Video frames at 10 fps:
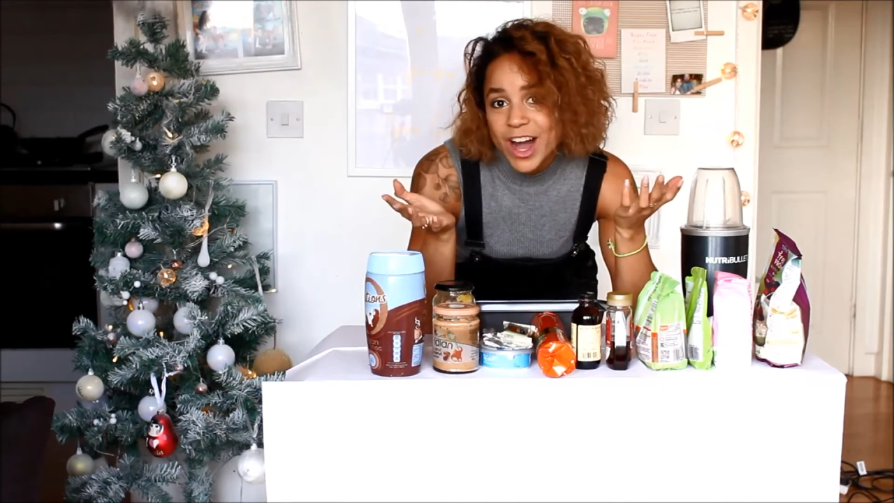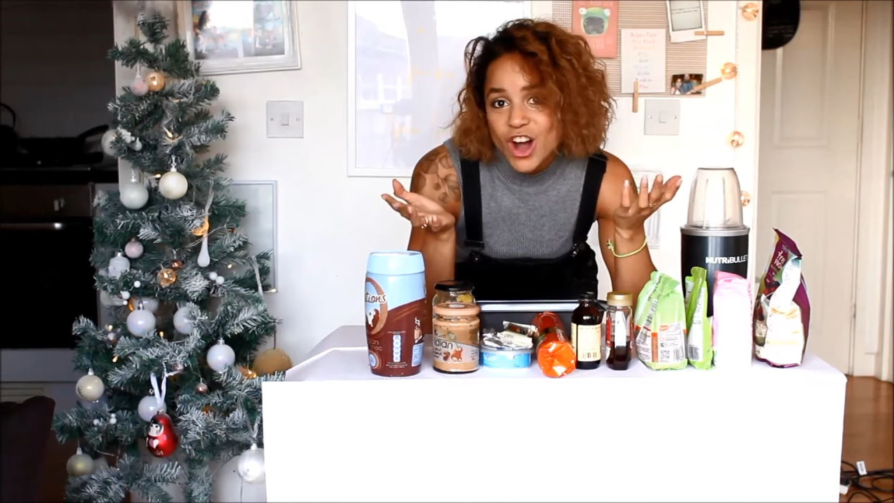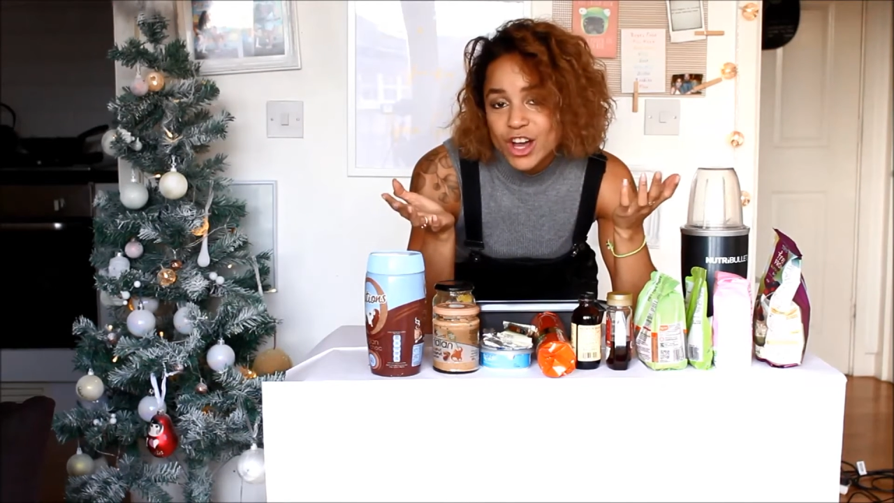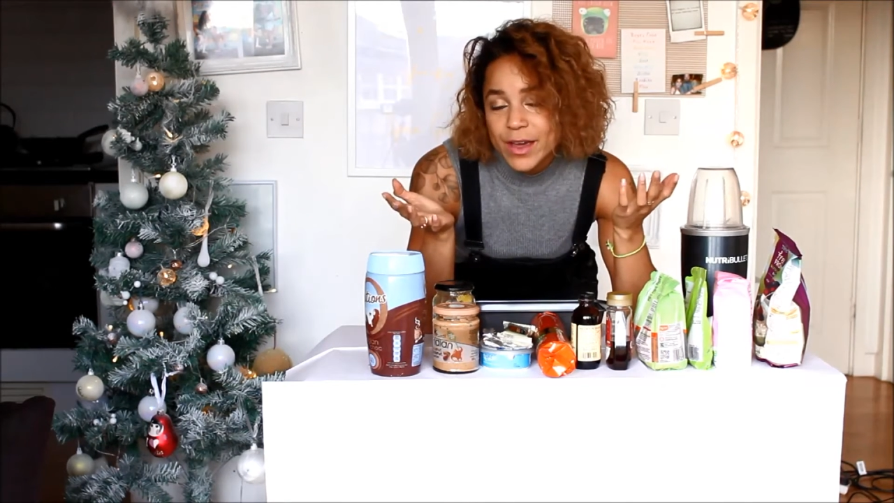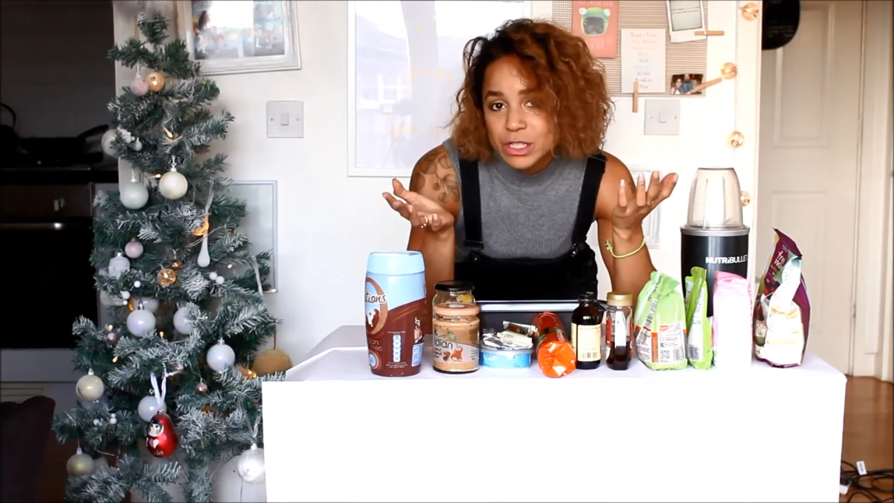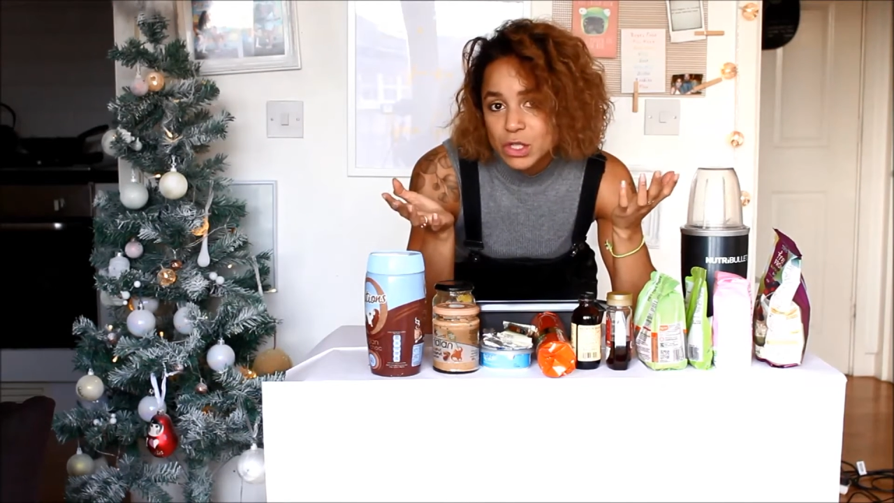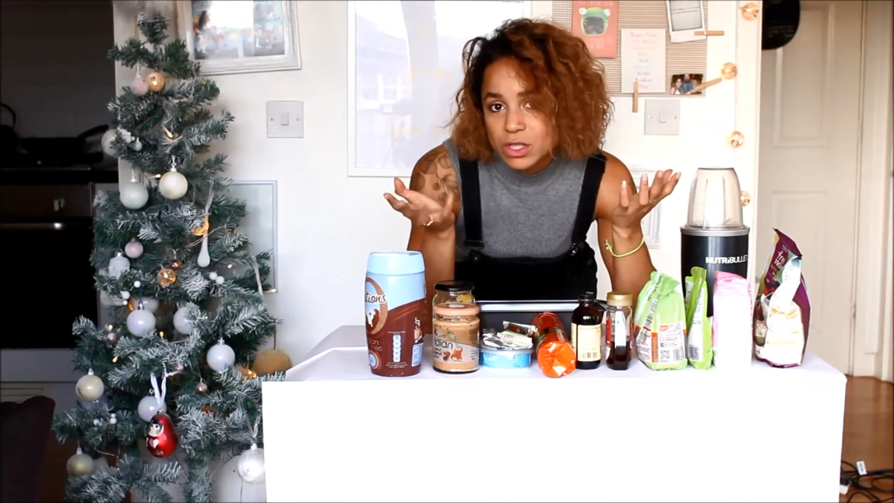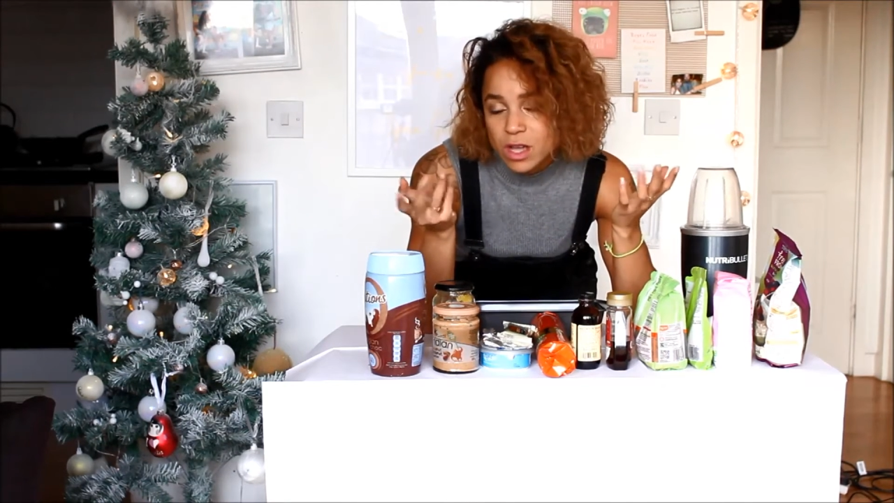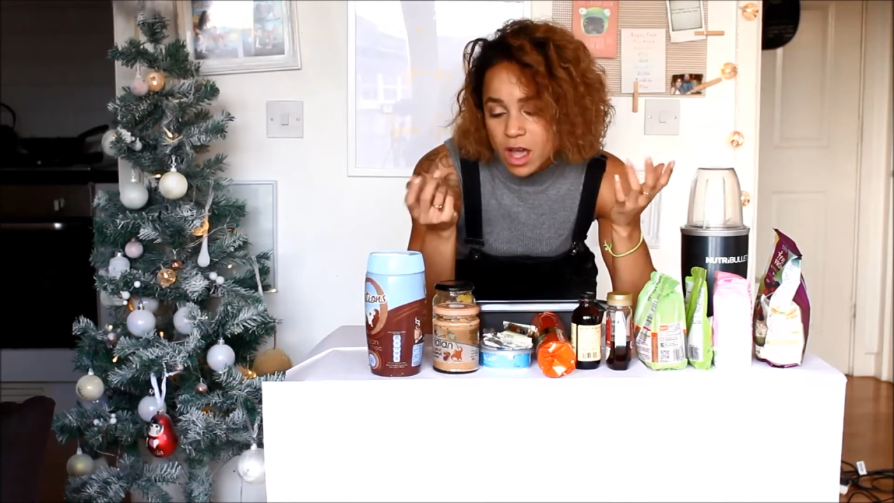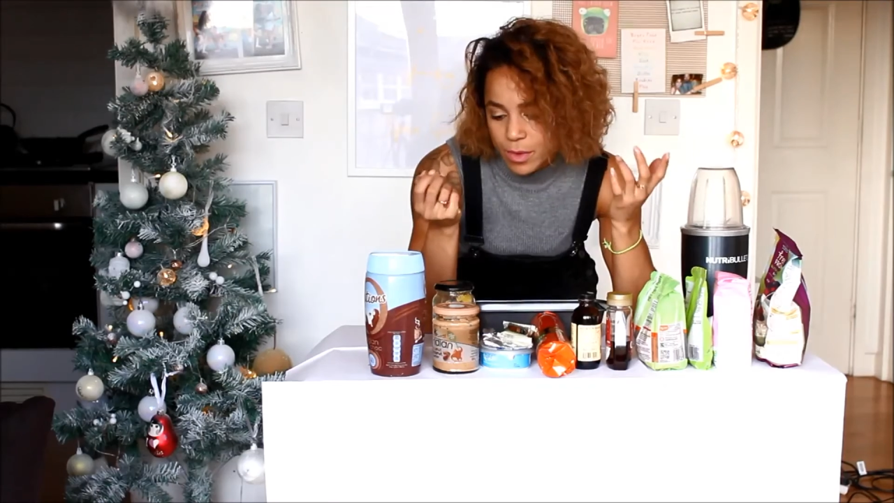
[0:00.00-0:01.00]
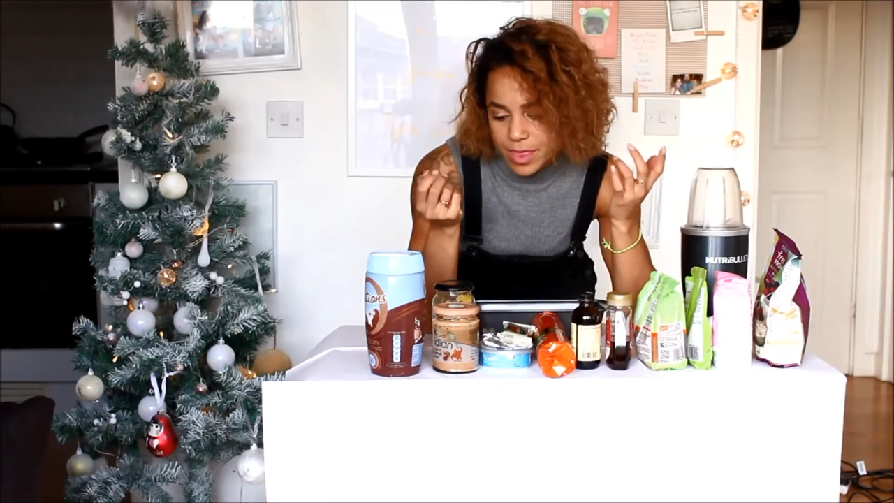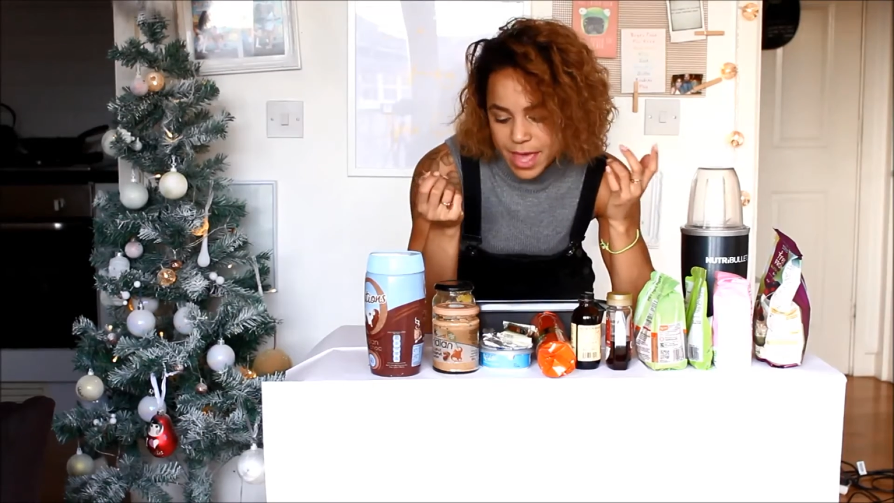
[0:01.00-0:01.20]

are going to start with